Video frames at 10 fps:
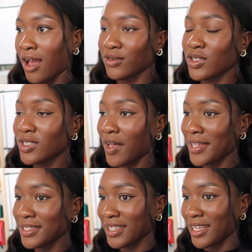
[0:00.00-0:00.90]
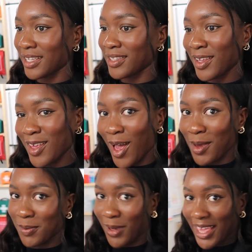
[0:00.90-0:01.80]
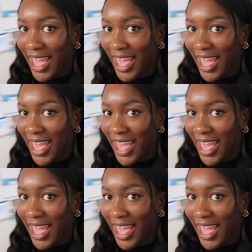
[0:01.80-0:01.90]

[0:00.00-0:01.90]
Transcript: I've just signed in, I'm in my